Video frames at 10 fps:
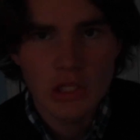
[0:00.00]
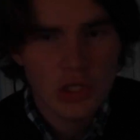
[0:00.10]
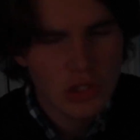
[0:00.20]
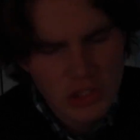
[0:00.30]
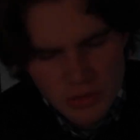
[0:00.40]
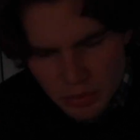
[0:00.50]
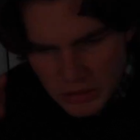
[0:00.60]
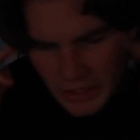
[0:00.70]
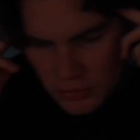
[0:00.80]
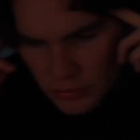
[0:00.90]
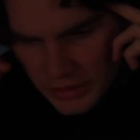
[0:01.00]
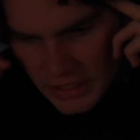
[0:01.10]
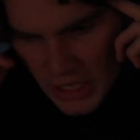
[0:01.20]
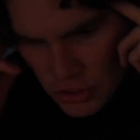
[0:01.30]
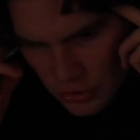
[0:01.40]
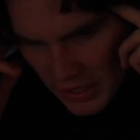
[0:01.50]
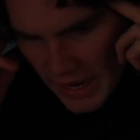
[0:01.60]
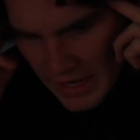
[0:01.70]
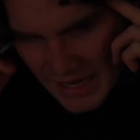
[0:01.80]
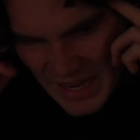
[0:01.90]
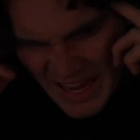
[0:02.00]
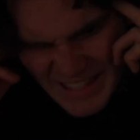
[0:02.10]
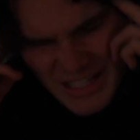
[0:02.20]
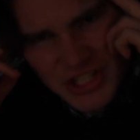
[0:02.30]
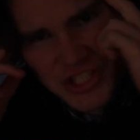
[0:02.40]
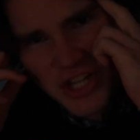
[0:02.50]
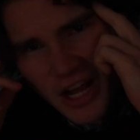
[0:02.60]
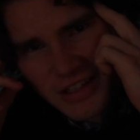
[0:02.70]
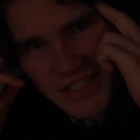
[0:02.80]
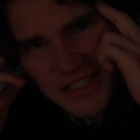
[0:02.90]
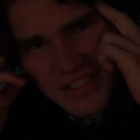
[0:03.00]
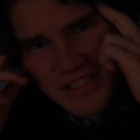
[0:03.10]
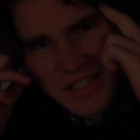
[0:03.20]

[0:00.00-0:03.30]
You need to play through it in your head and get a shot list.